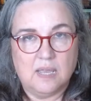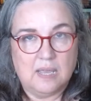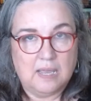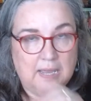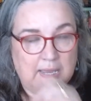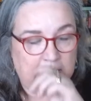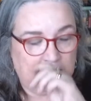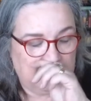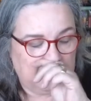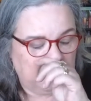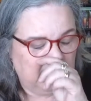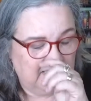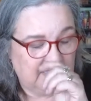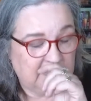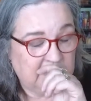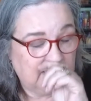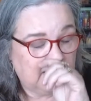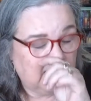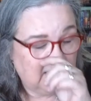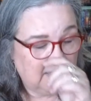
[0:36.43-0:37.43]
And this
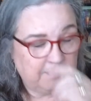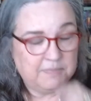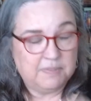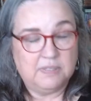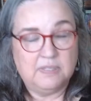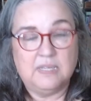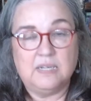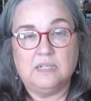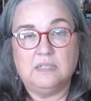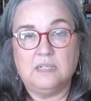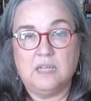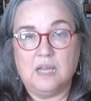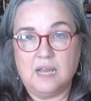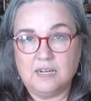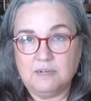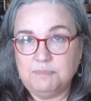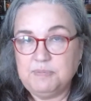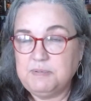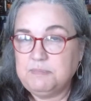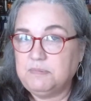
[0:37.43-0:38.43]
is something that a lot
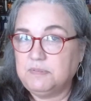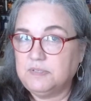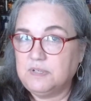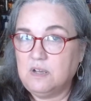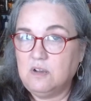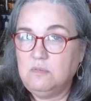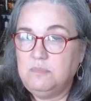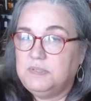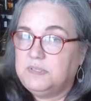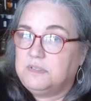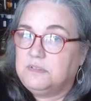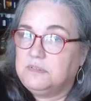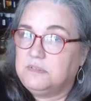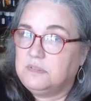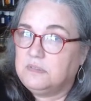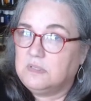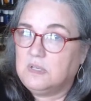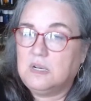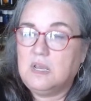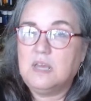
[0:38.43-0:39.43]
of people know, but there's
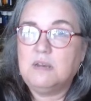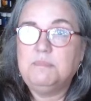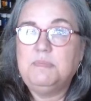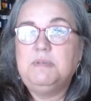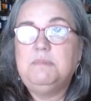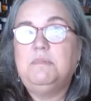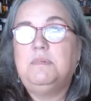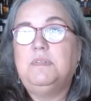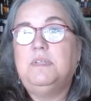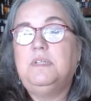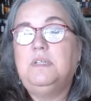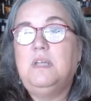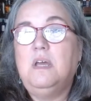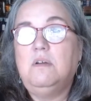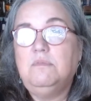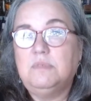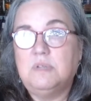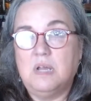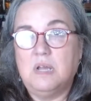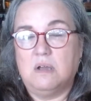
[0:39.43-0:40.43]
just a lot of people that
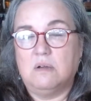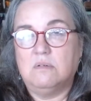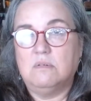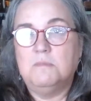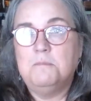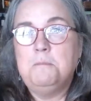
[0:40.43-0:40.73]
don't know.